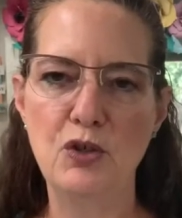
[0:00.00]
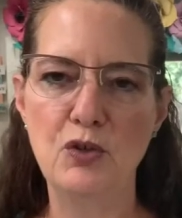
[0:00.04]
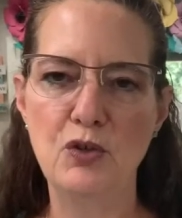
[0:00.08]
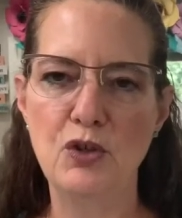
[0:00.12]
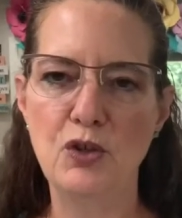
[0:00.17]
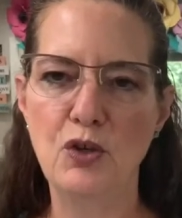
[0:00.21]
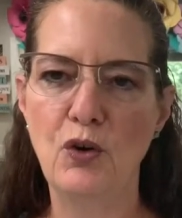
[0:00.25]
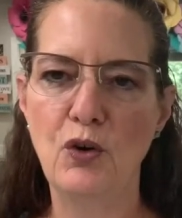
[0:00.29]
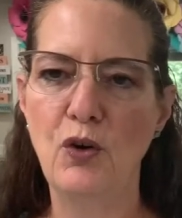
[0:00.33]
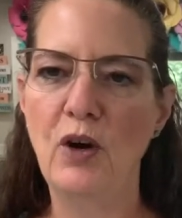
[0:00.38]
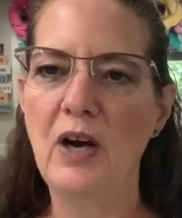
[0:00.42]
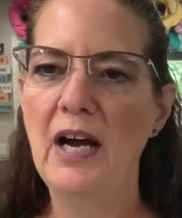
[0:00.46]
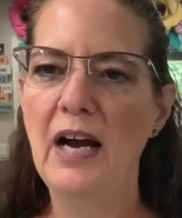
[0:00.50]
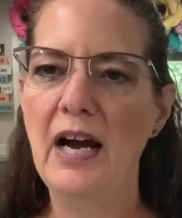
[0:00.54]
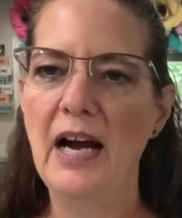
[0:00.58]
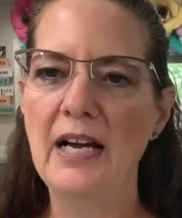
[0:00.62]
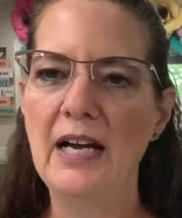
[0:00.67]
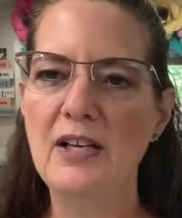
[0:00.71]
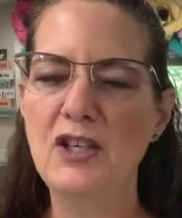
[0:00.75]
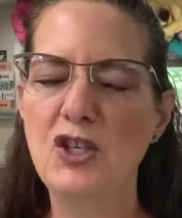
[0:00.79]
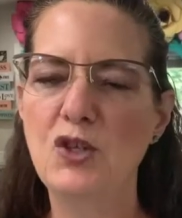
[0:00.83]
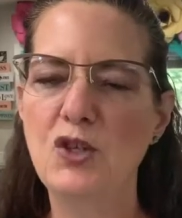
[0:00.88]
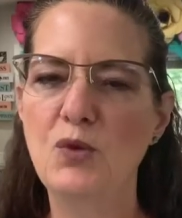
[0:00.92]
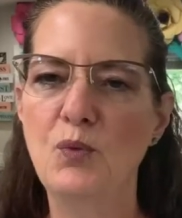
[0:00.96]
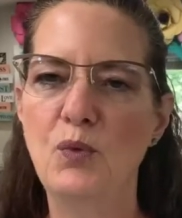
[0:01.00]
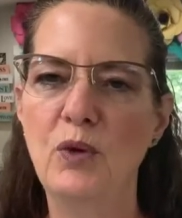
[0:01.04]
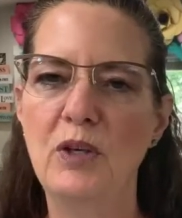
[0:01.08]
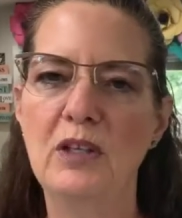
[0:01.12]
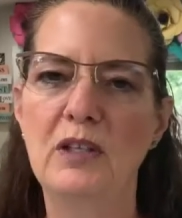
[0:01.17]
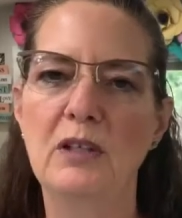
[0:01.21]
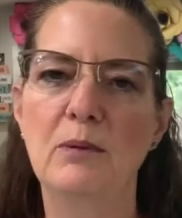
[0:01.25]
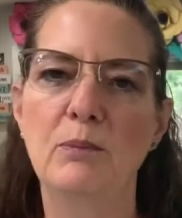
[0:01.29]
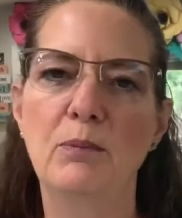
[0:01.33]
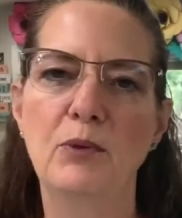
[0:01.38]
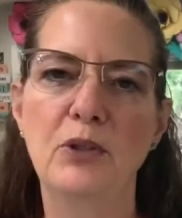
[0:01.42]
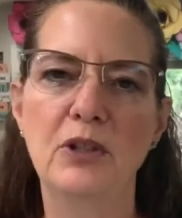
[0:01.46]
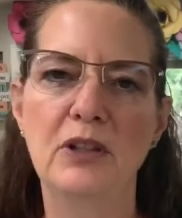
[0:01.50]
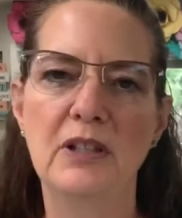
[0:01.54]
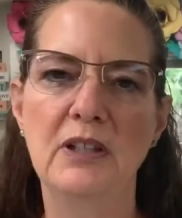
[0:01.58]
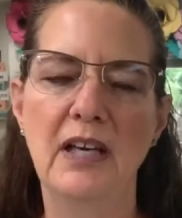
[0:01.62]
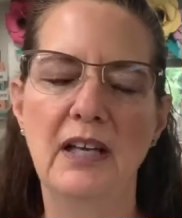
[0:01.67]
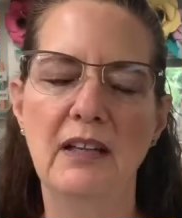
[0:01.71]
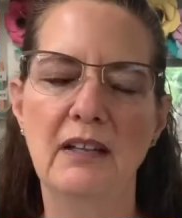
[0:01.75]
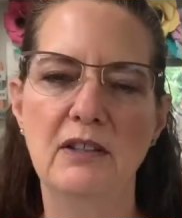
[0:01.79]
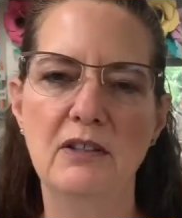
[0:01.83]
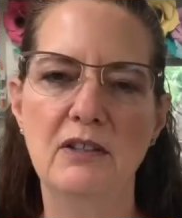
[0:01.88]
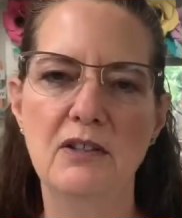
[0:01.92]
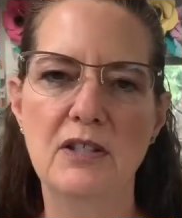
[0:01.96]
So I just wanted to put
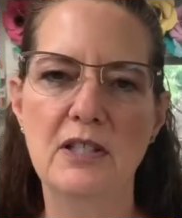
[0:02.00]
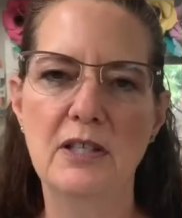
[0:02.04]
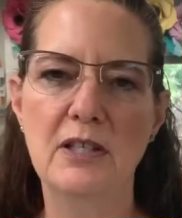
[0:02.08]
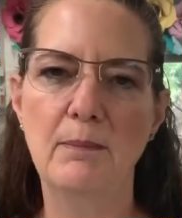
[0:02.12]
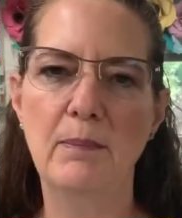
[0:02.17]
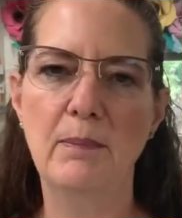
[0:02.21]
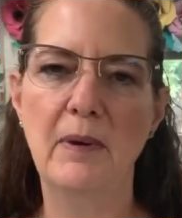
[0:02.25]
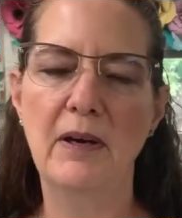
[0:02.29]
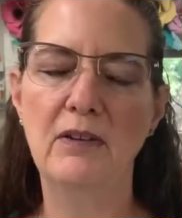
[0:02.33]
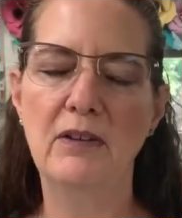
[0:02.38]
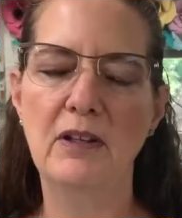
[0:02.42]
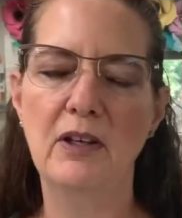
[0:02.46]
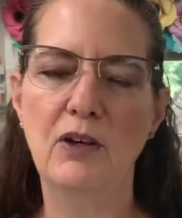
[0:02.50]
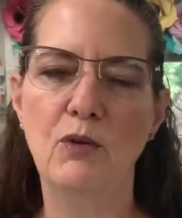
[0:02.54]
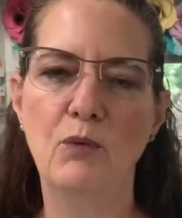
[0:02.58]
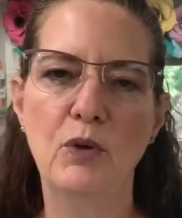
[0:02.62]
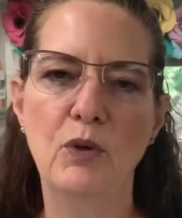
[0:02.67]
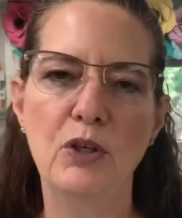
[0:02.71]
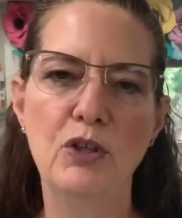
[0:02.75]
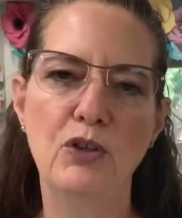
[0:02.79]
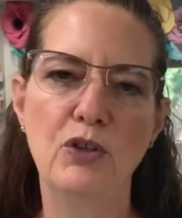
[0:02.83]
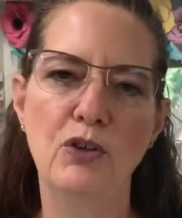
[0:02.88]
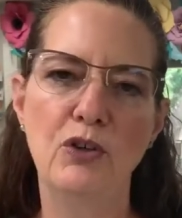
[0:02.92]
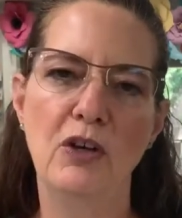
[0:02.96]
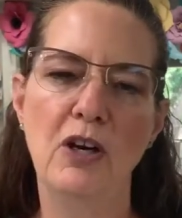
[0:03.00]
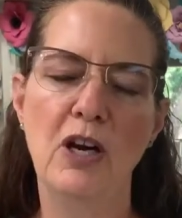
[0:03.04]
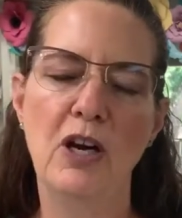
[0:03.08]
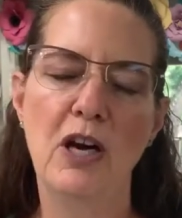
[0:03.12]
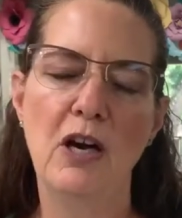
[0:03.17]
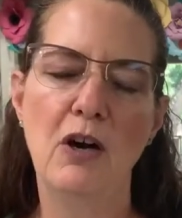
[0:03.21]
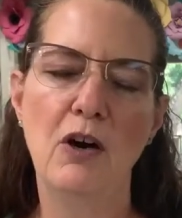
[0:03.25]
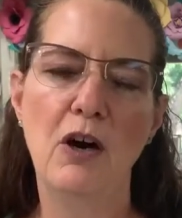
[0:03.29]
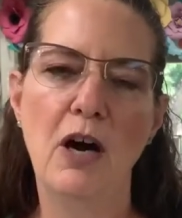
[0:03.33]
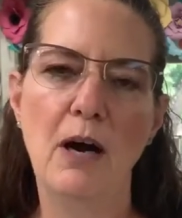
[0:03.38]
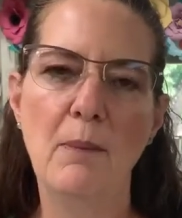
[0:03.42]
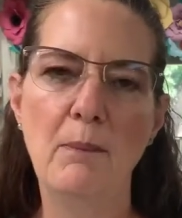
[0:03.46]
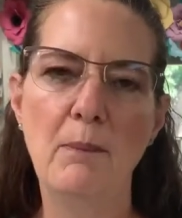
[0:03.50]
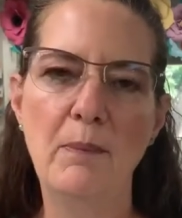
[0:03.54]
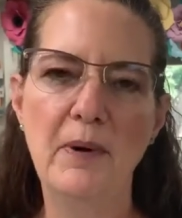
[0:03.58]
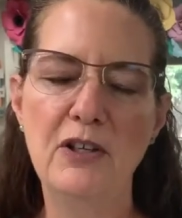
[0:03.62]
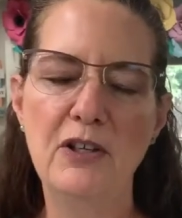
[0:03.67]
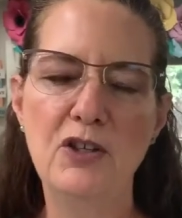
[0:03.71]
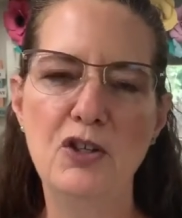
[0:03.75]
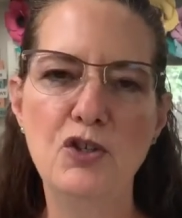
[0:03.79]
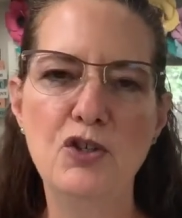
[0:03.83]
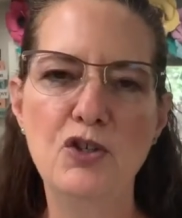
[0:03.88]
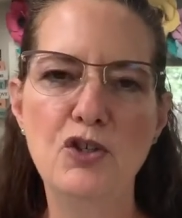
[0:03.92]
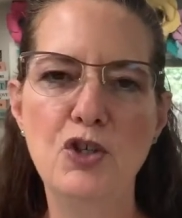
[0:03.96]
that little tip out there. When you're up on
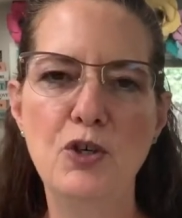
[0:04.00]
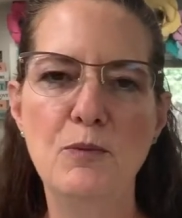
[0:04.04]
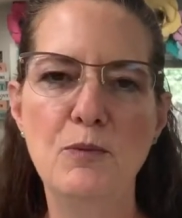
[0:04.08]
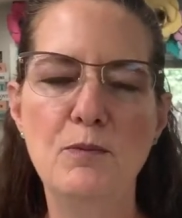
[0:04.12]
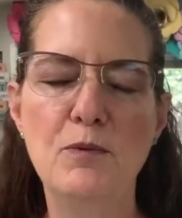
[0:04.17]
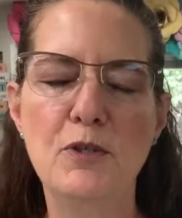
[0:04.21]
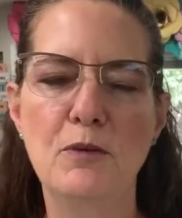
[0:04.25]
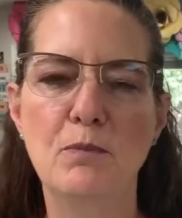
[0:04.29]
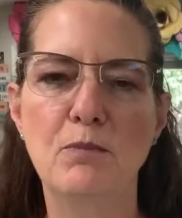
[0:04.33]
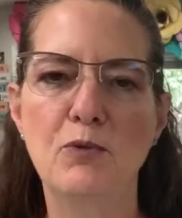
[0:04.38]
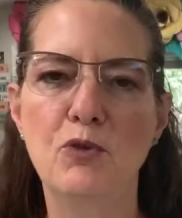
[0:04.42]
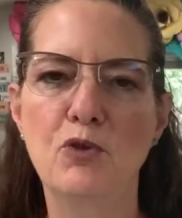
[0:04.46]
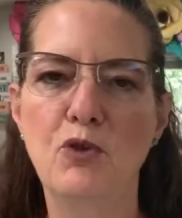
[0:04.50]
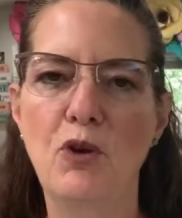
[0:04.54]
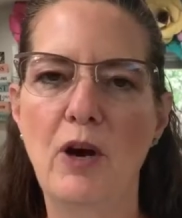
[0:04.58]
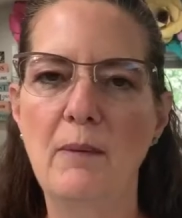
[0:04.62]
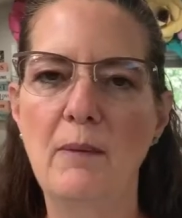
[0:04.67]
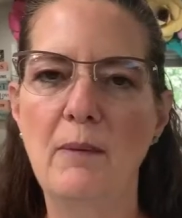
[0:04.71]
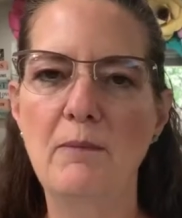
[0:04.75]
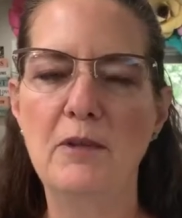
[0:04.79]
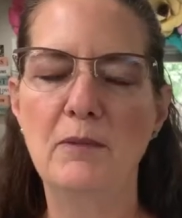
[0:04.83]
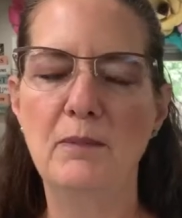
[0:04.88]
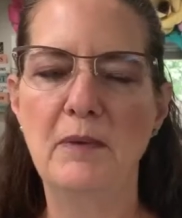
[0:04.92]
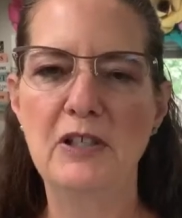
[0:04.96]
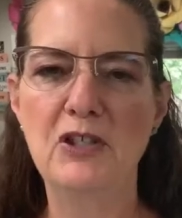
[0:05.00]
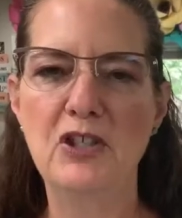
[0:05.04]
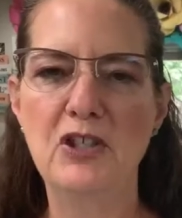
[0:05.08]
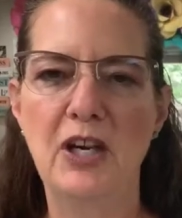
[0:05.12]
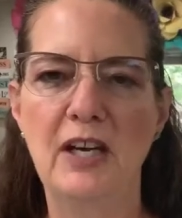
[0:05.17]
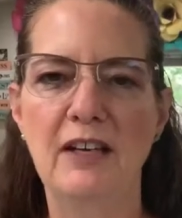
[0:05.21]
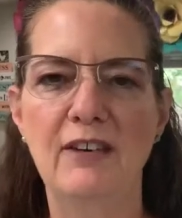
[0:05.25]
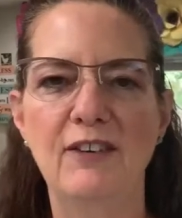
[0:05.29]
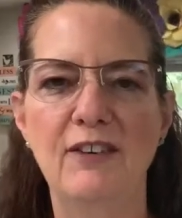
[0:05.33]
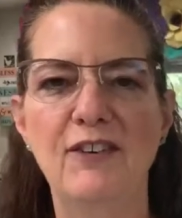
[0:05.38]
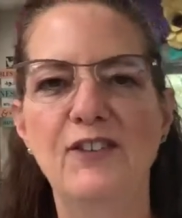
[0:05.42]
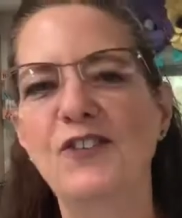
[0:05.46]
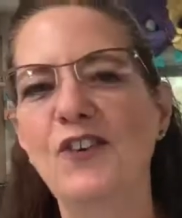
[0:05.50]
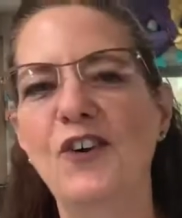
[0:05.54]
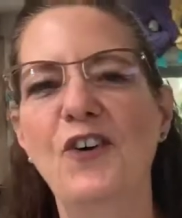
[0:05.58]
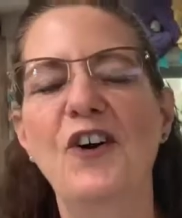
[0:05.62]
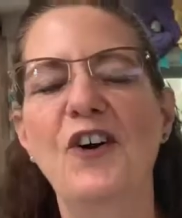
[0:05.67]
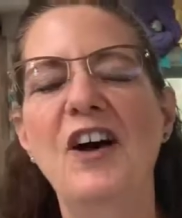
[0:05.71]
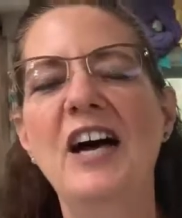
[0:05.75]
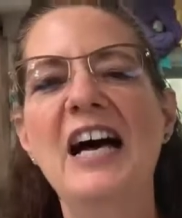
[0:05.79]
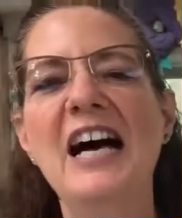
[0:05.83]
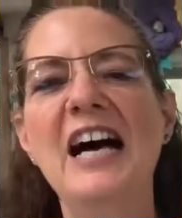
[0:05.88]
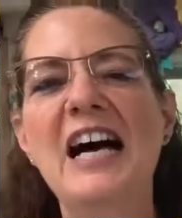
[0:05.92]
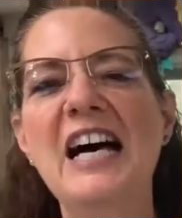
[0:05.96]
YouTube, subscribe to my channel. So
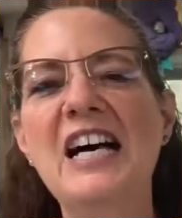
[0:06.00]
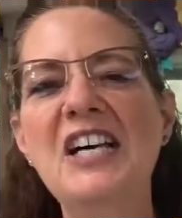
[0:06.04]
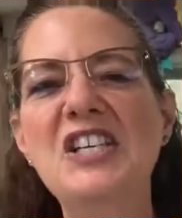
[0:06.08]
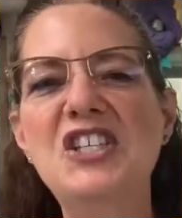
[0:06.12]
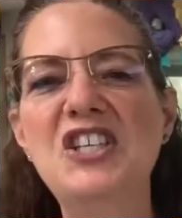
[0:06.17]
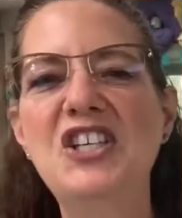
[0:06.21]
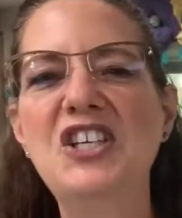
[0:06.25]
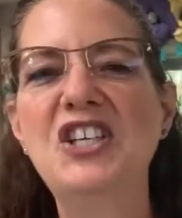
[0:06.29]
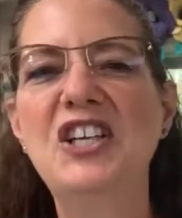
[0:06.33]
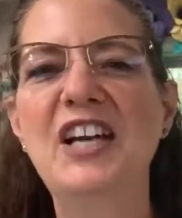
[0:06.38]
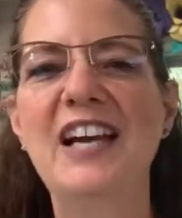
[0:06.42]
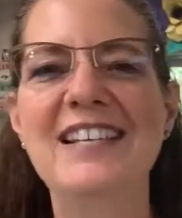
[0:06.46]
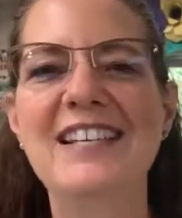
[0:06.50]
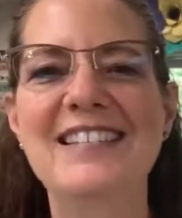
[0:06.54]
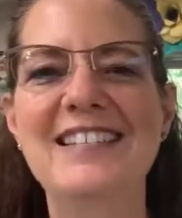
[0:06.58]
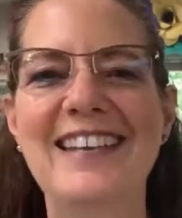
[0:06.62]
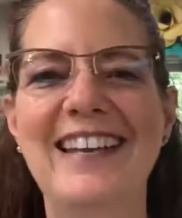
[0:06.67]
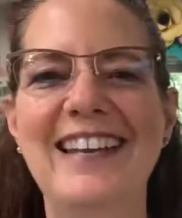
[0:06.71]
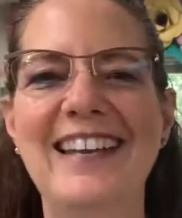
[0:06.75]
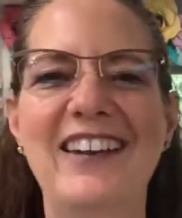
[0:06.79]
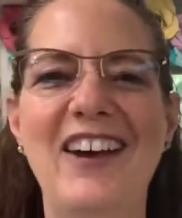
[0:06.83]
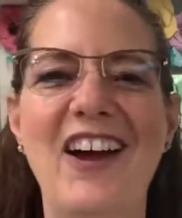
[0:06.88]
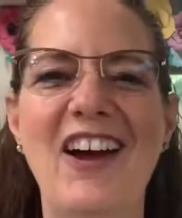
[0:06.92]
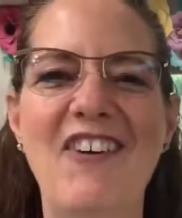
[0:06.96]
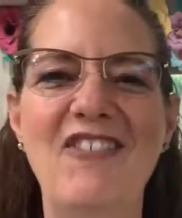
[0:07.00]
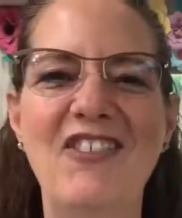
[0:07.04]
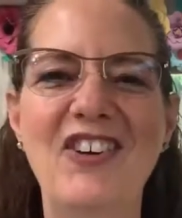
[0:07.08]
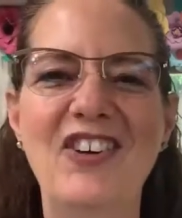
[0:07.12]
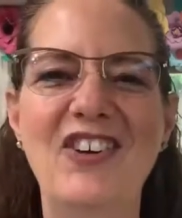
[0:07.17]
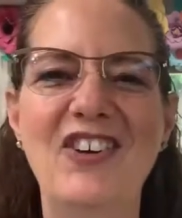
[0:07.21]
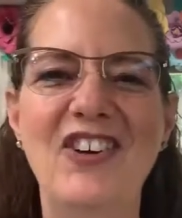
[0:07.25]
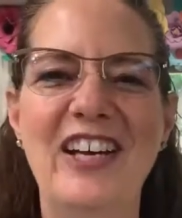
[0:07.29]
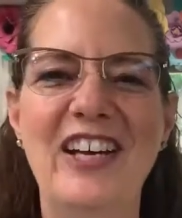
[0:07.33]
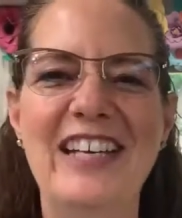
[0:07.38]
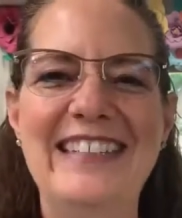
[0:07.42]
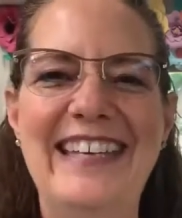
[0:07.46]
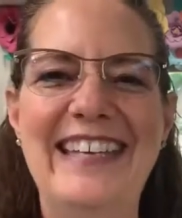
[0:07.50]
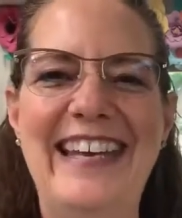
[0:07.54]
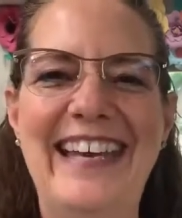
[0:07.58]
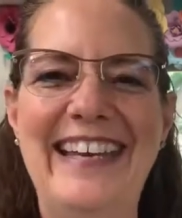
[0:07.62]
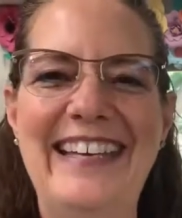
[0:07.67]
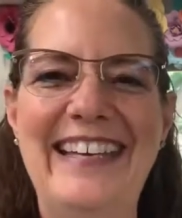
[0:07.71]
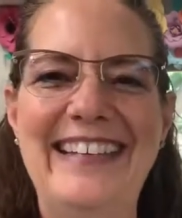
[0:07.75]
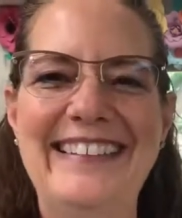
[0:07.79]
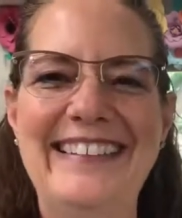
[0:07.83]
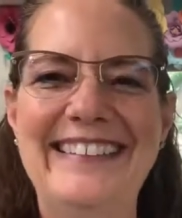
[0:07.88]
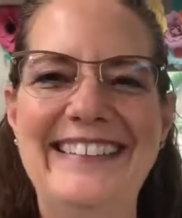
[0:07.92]
I'll see you guys later. Have a great day.